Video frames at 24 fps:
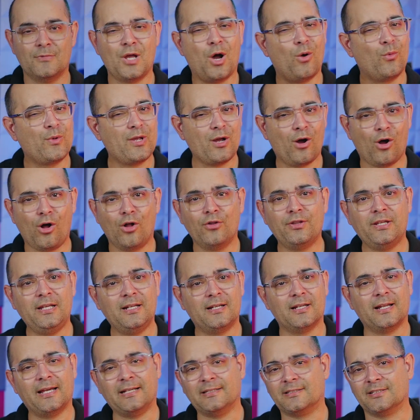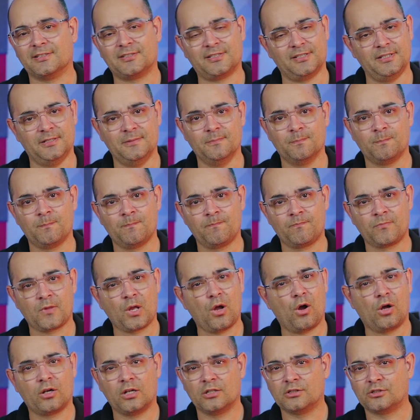Now, we all need light to see.
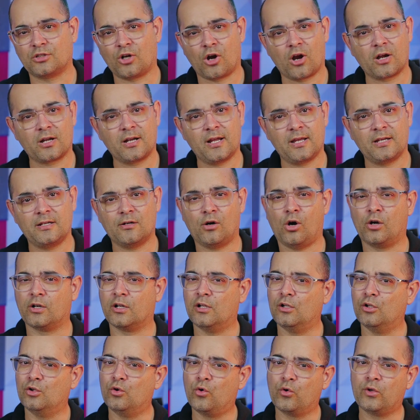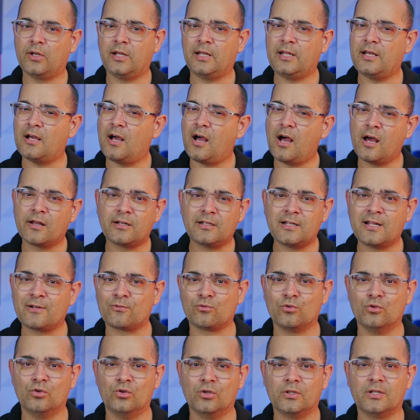On a dark night, on a lonely,
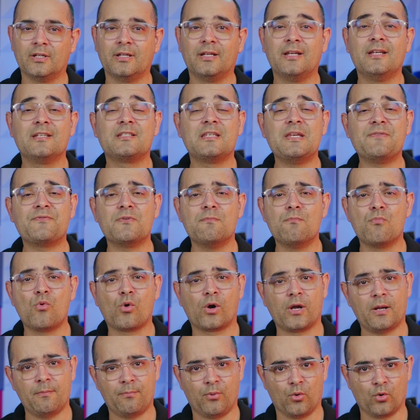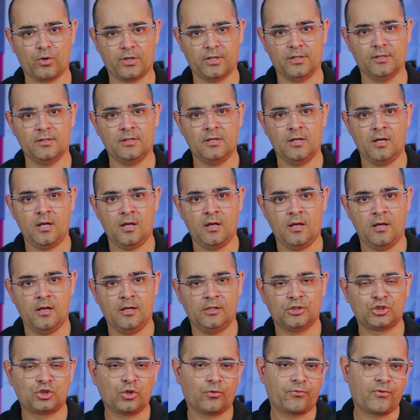unlit road, it's even more important.
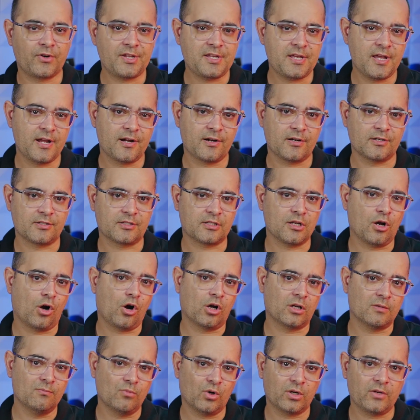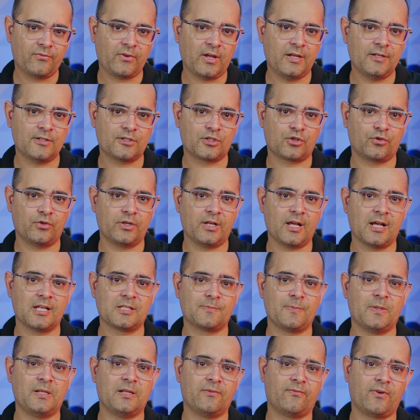So for years, the automotive industry
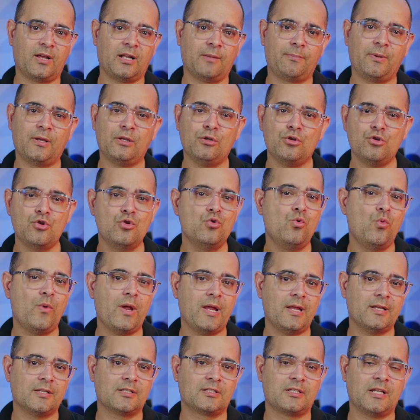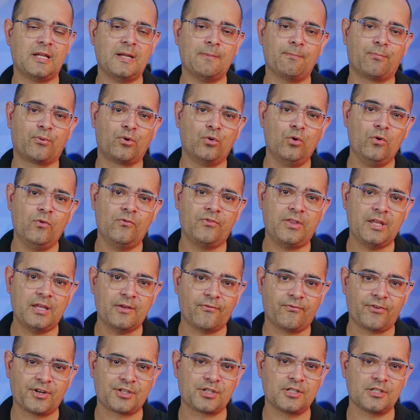has been developing new ways to improve
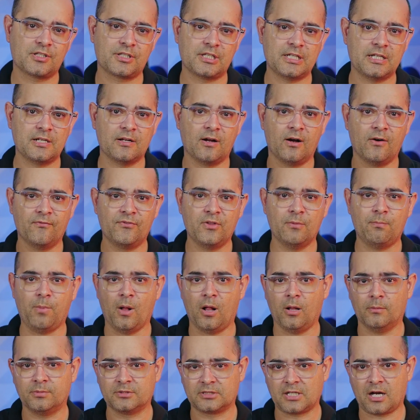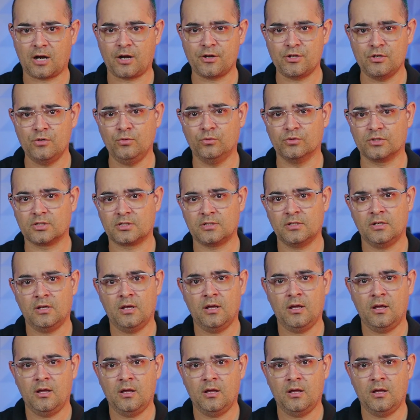the efficiency of the bulbs that are used.